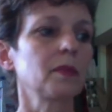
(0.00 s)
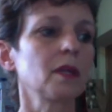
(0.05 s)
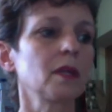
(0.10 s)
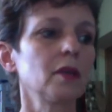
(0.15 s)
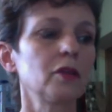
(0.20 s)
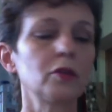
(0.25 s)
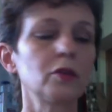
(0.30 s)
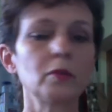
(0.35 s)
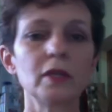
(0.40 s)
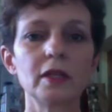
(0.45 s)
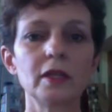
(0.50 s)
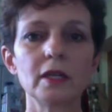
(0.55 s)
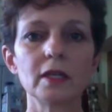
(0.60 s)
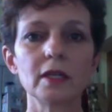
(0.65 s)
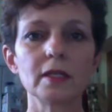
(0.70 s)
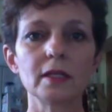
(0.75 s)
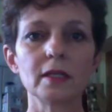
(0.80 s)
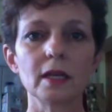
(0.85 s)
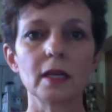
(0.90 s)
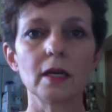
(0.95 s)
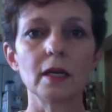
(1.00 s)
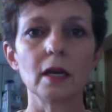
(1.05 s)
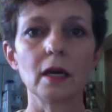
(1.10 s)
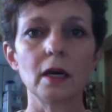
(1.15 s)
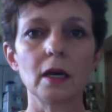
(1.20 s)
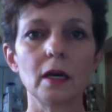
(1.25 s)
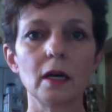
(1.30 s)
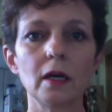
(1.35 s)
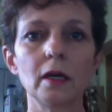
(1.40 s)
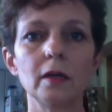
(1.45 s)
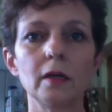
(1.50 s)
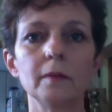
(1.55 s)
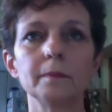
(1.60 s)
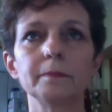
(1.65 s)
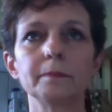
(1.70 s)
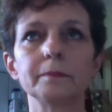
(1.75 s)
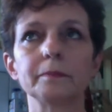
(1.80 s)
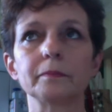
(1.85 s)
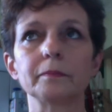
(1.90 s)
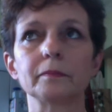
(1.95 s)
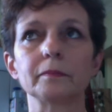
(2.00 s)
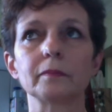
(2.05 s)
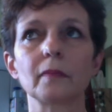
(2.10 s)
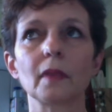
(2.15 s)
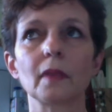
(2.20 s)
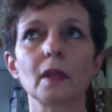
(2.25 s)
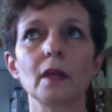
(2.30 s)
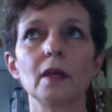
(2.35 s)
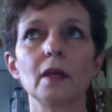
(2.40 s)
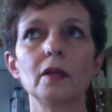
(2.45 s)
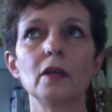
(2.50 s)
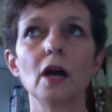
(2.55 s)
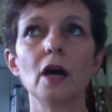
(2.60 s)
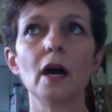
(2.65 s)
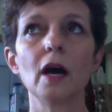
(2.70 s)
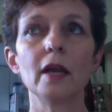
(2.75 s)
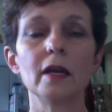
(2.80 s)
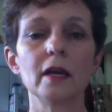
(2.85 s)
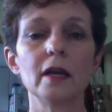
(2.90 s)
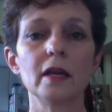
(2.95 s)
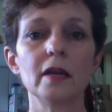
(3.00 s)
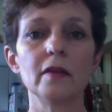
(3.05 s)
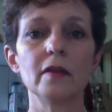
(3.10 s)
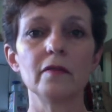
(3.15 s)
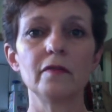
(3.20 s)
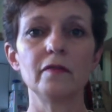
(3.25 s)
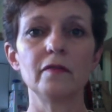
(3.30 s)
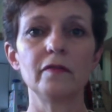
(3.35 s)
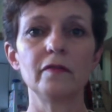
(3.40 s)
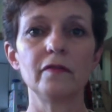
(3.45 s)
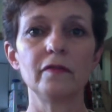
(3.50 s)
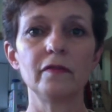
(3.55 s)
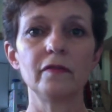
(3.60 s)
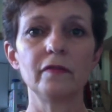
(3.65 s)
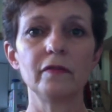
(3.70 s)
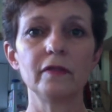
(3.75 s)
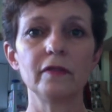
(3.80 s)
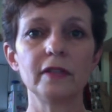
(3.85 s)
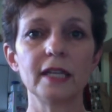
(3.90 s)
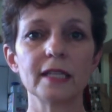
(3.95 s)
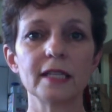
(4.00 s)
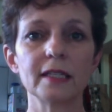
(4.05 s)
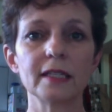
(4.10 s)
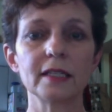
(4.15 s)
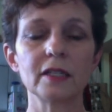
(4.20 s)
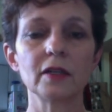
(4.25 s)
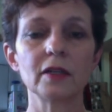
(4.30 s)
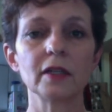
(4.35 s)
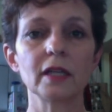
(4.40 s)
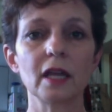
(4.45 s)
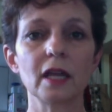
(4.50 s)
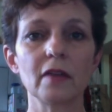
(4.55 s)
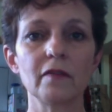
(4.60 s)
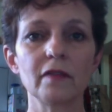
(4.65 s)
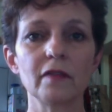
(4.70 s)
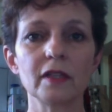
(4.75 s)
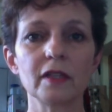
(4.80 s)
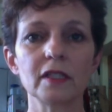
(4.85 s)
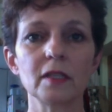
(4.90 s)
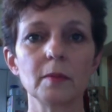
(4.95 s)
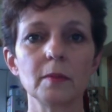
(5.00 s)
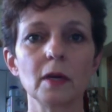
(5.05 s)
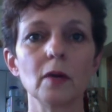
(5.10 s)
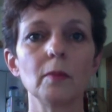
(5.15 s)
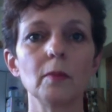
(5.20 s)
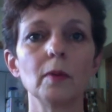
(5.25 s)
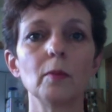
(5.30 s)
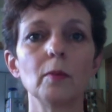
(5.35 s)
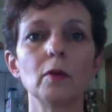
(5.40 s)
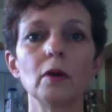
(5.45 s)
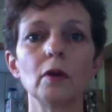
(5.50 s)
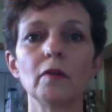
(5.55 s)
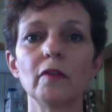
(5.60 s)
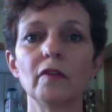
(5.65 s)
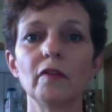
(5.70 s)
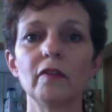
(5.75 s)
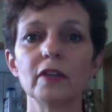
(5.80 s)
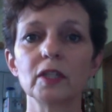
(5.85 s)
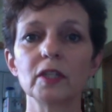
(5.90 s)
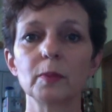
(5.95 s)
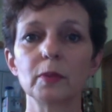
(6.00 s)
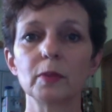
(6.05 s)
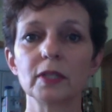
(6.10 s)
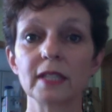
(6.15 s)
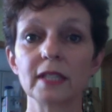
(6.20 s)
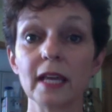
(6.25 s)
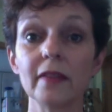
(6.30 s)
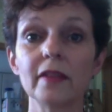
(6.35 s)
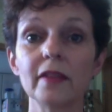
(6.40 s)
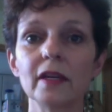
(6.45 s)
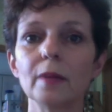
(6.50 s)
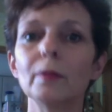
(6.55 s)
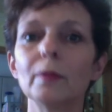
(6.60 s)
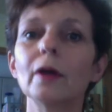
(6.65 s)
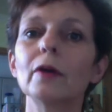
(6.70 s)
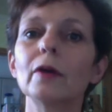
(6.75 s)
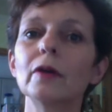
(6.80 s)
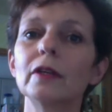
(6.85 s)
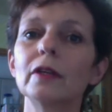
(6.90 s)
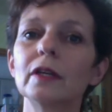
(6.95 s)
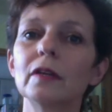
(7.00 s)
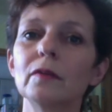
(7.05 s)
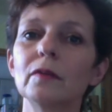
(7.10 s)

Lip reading: Three things that are not necessarily a fixed amount, but more of a fixed percent that I'm not going to give you